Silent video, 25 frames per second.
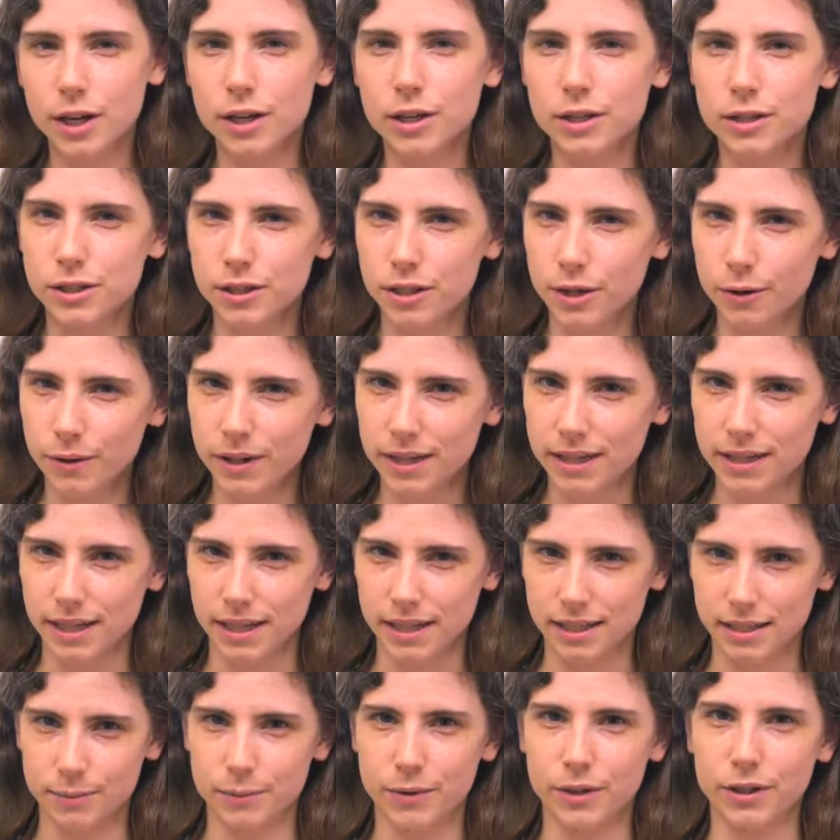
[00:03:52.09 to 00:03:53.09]
So
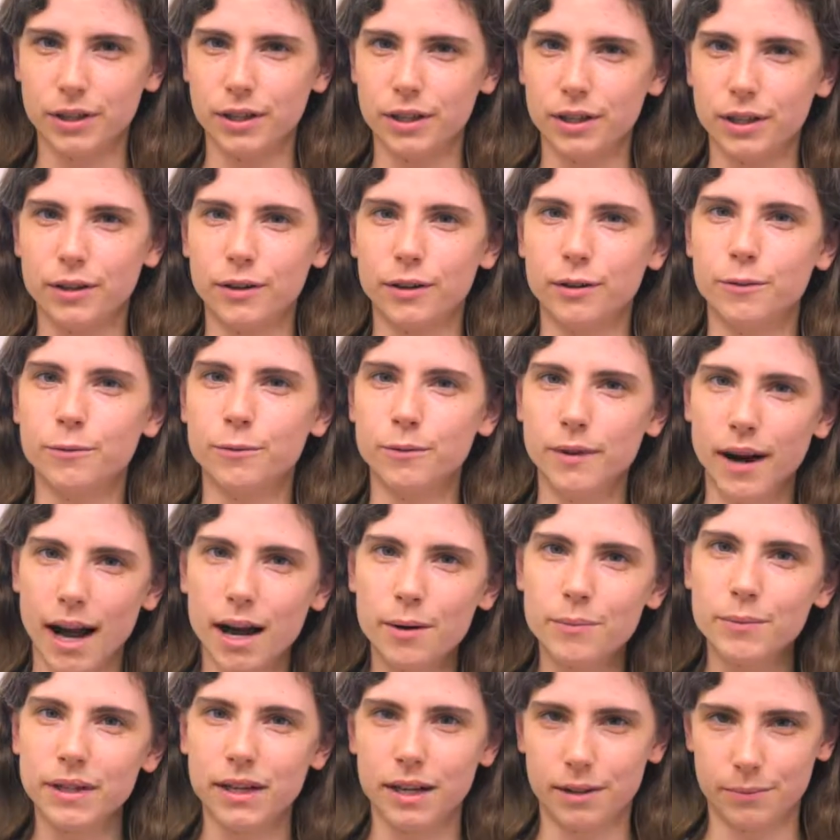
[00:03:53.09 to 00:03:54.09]
accessible that you could
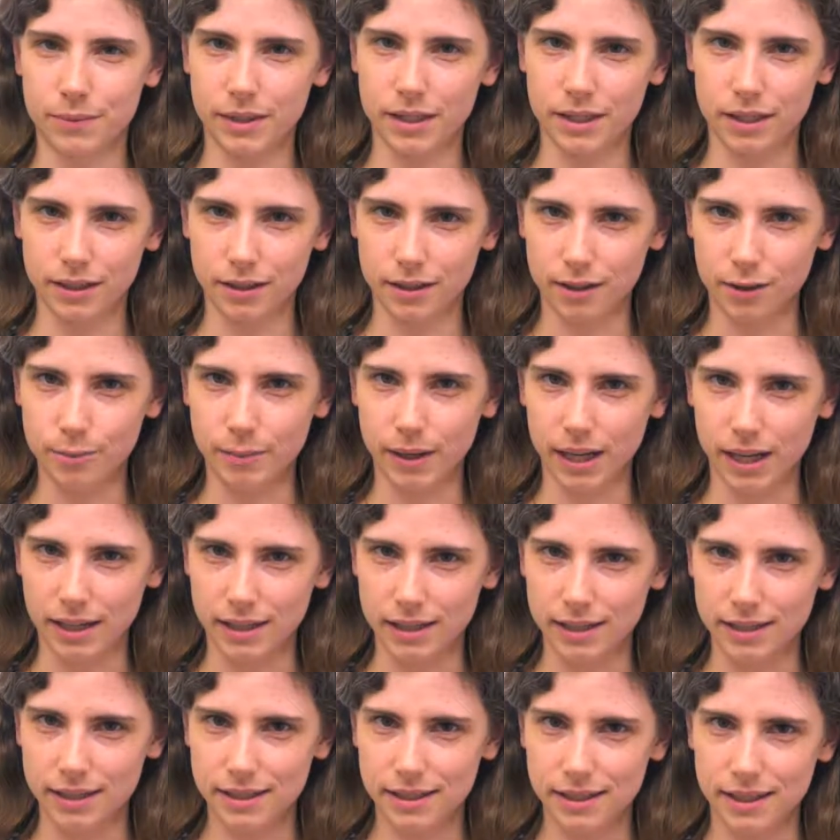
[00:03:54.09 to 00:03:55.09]
wrap it up in a little
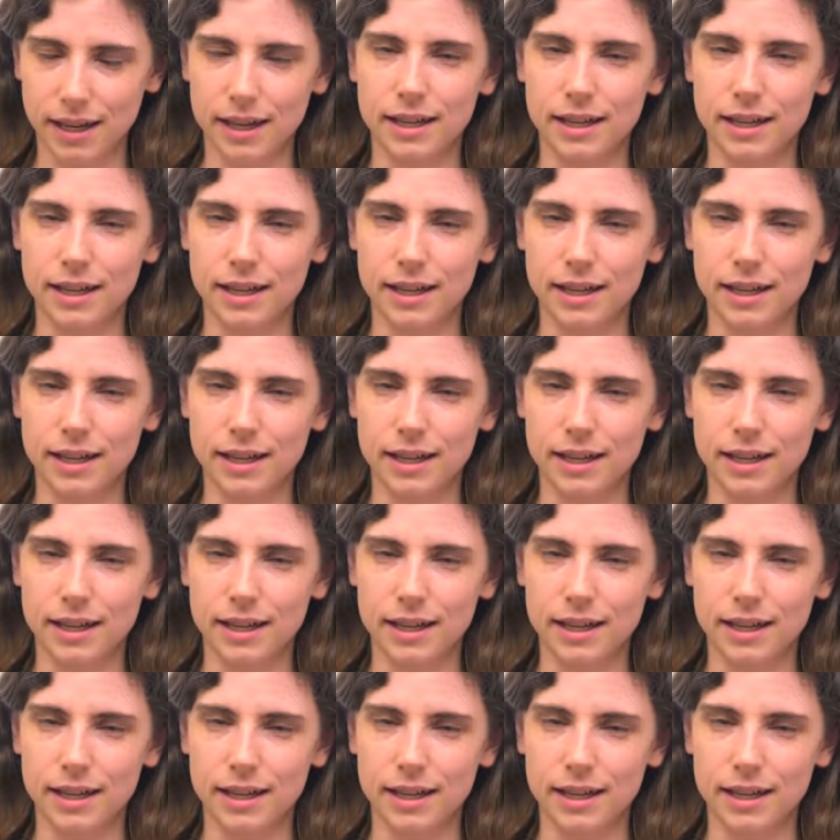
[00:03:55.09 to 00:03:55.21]
box